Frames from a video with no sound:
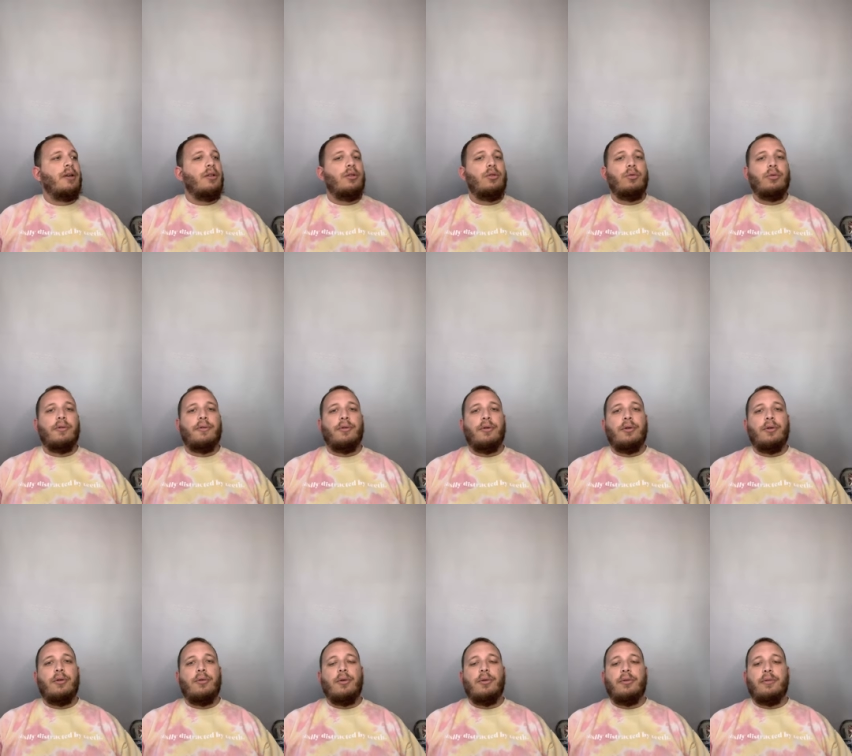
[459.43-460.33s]
do a
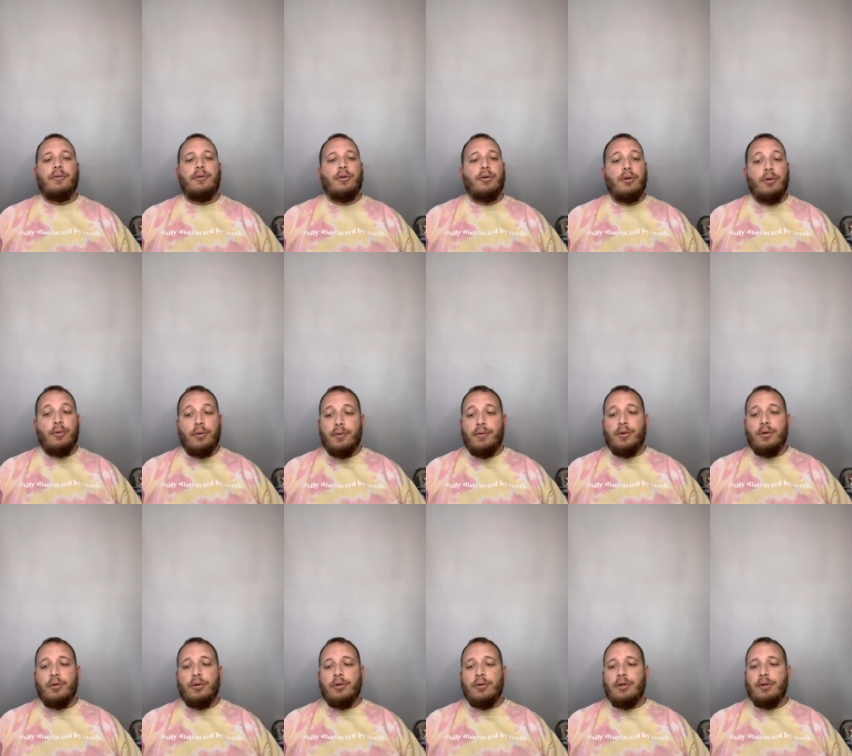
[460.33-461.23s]
further further
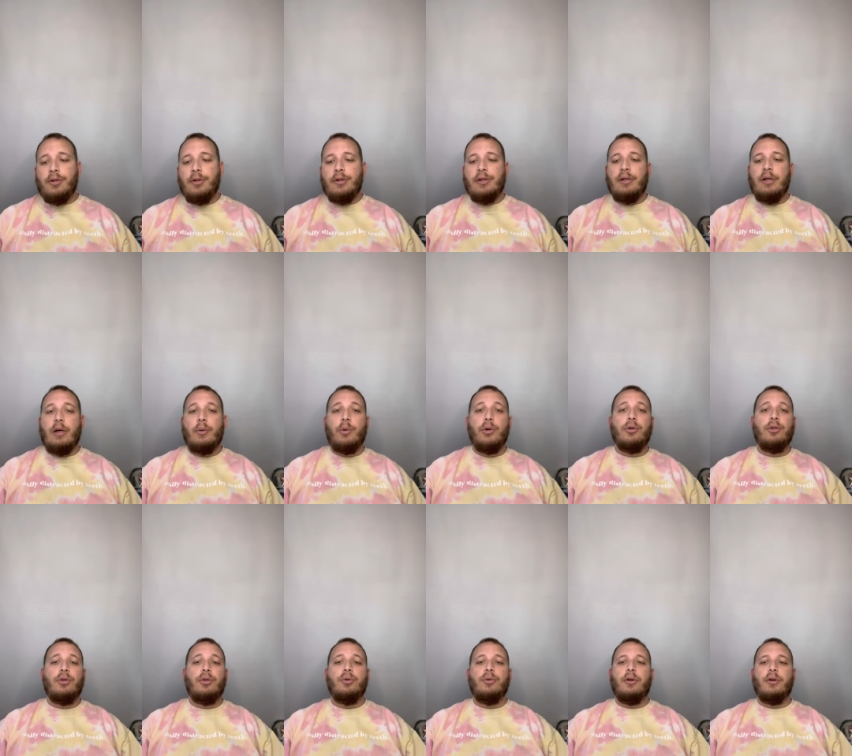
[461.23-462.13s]
review on this, I will
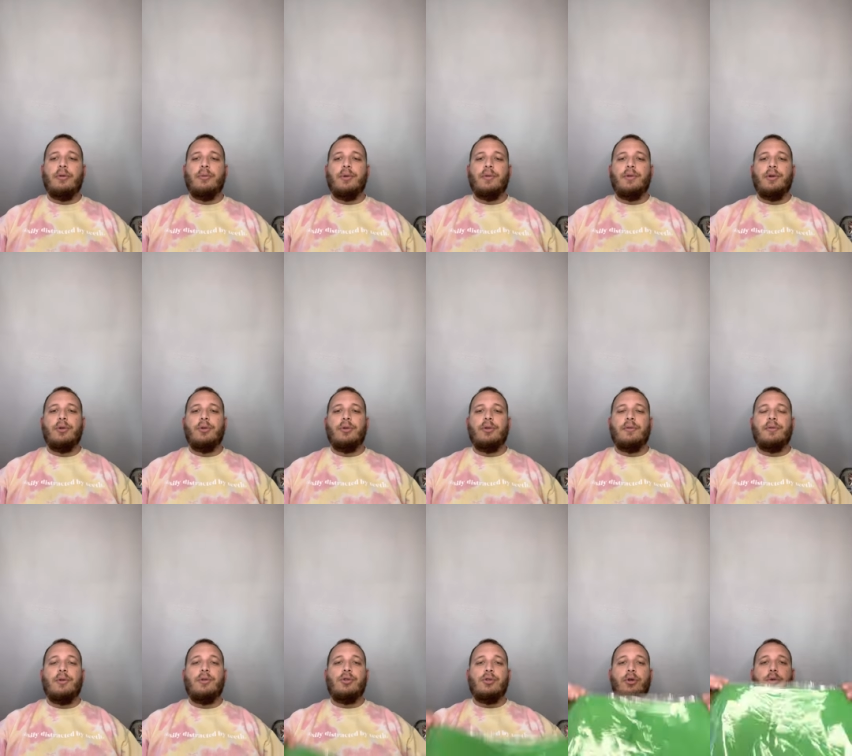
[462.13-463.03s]
do a review in the
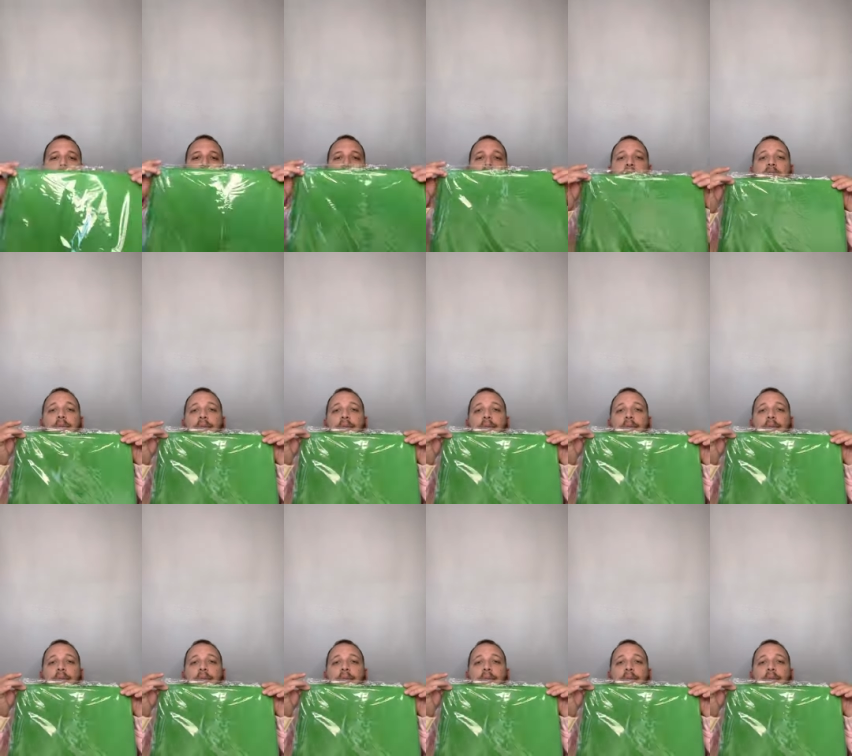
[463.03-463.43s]
future once I have